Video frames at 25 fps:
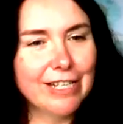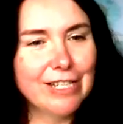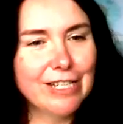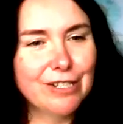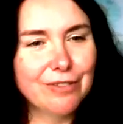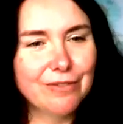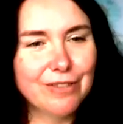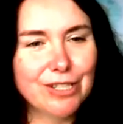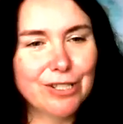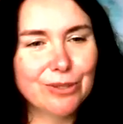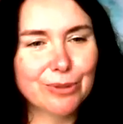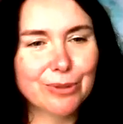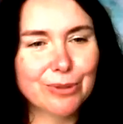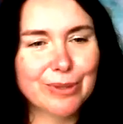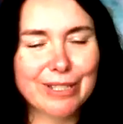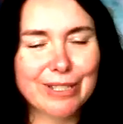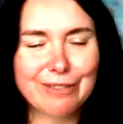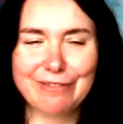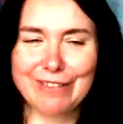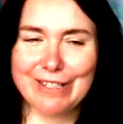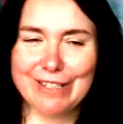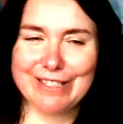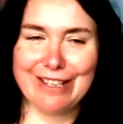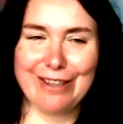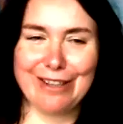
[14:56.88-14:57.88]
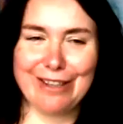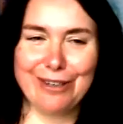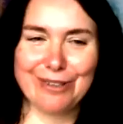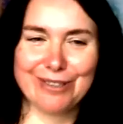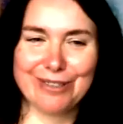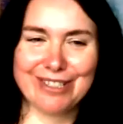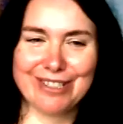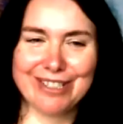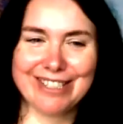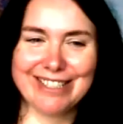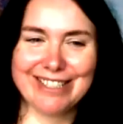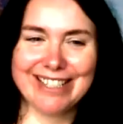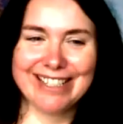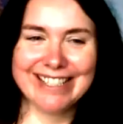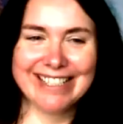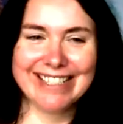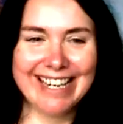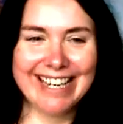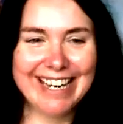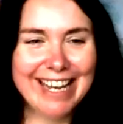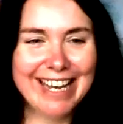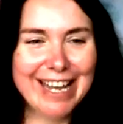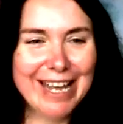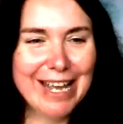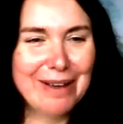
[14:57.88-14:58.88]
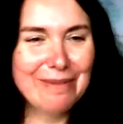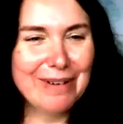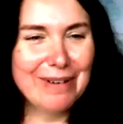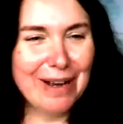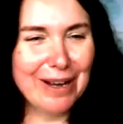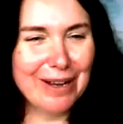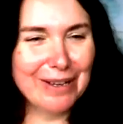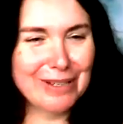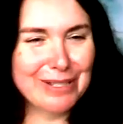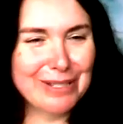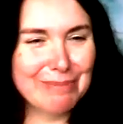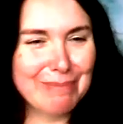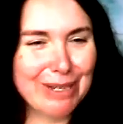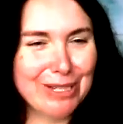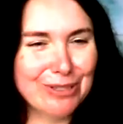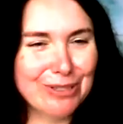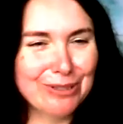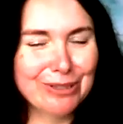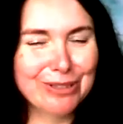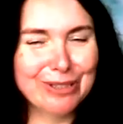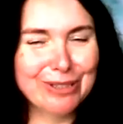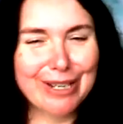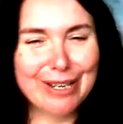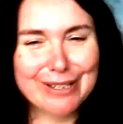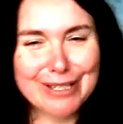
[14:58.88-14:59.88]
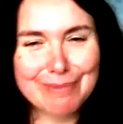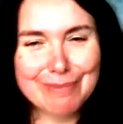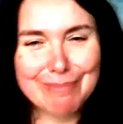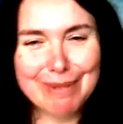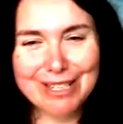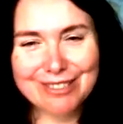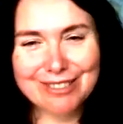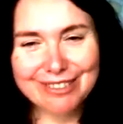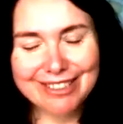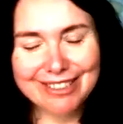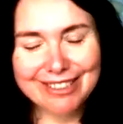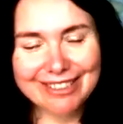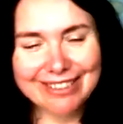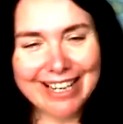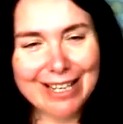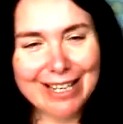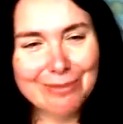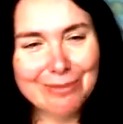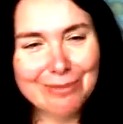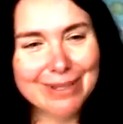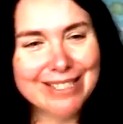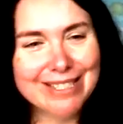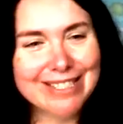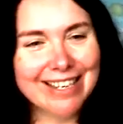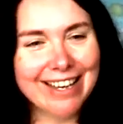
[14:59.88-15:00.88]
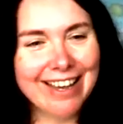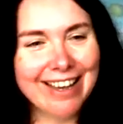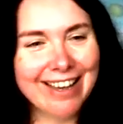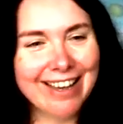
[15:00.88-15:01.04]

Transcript: individual, it feels like the Oscars, doesn't it? But our special little helpers at